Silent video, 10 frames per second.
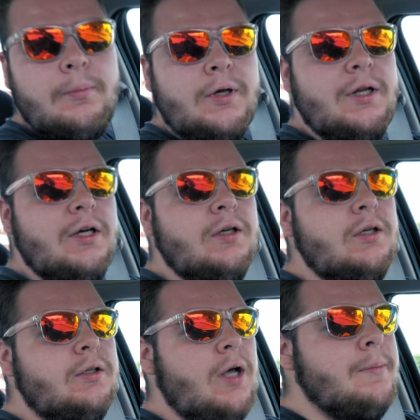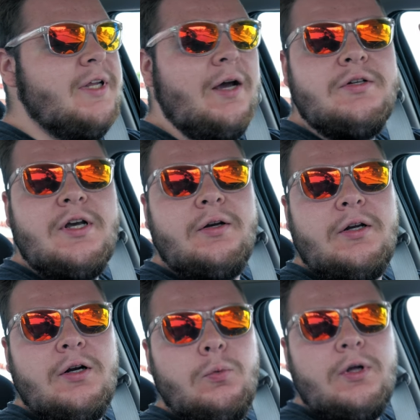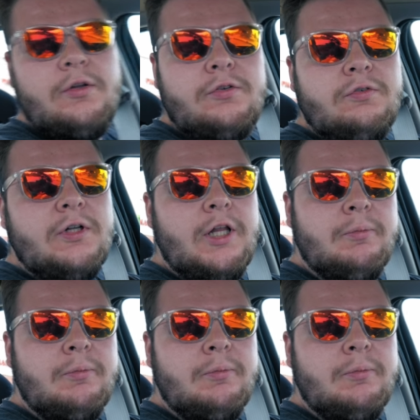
I'm gonna, I'm downtown here in Wellsville.